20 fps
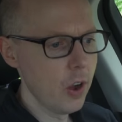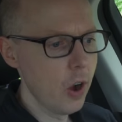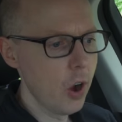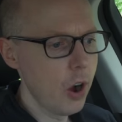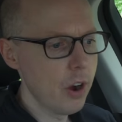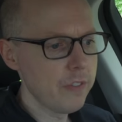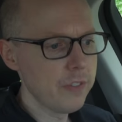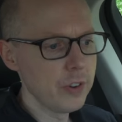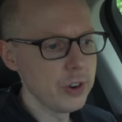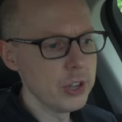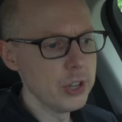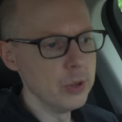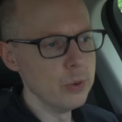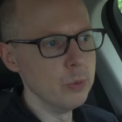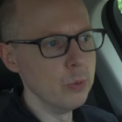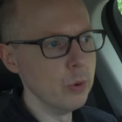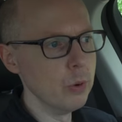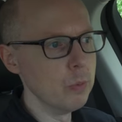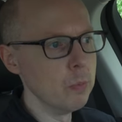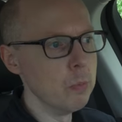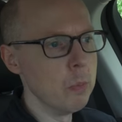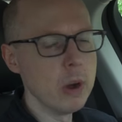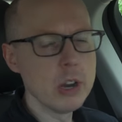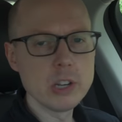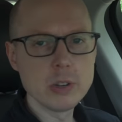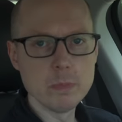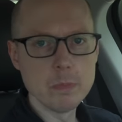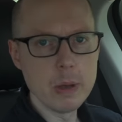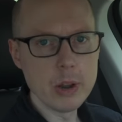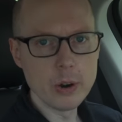offer you
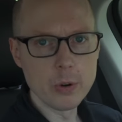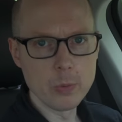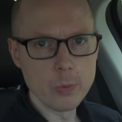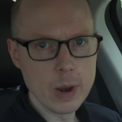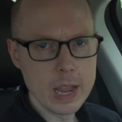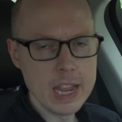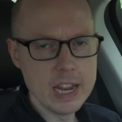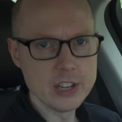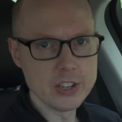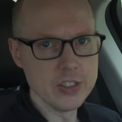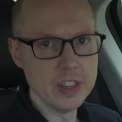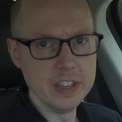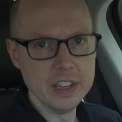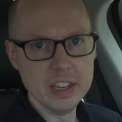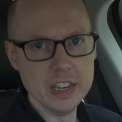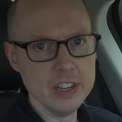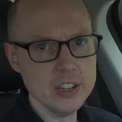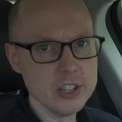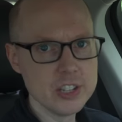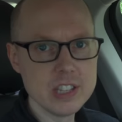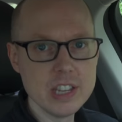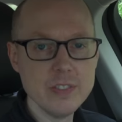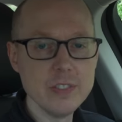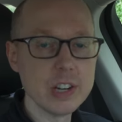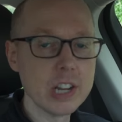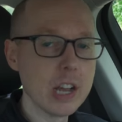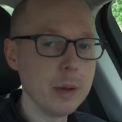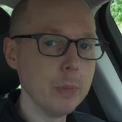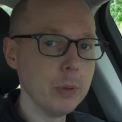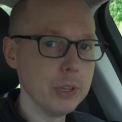much better range than they did just
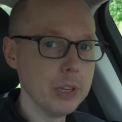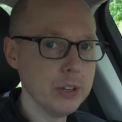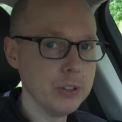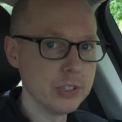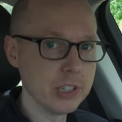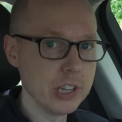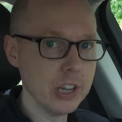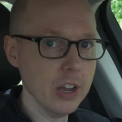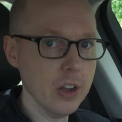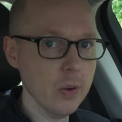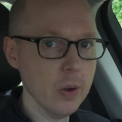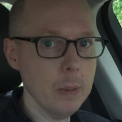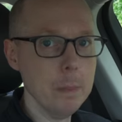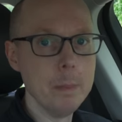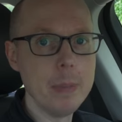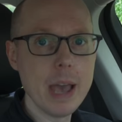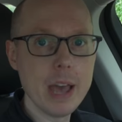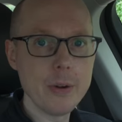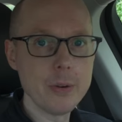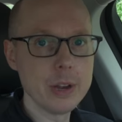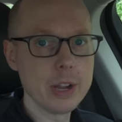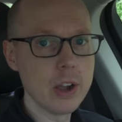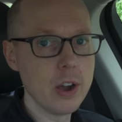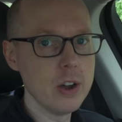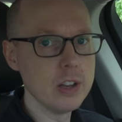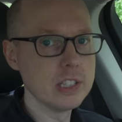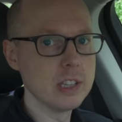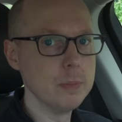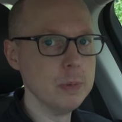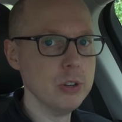even a couple years ago, and battery
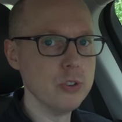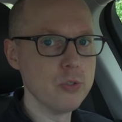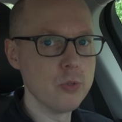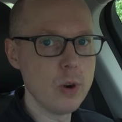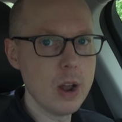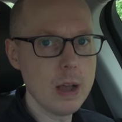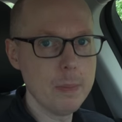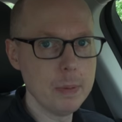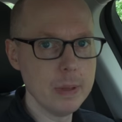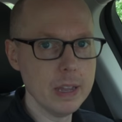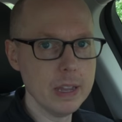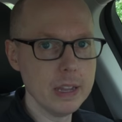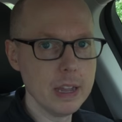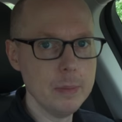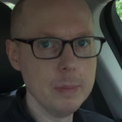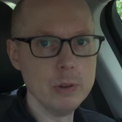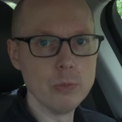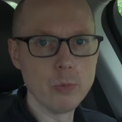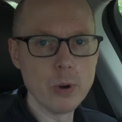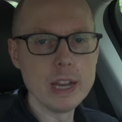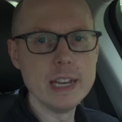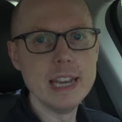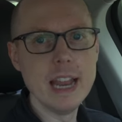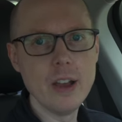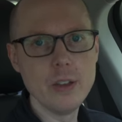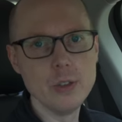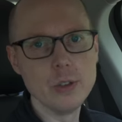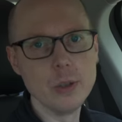costs have been dropping. I mean, right now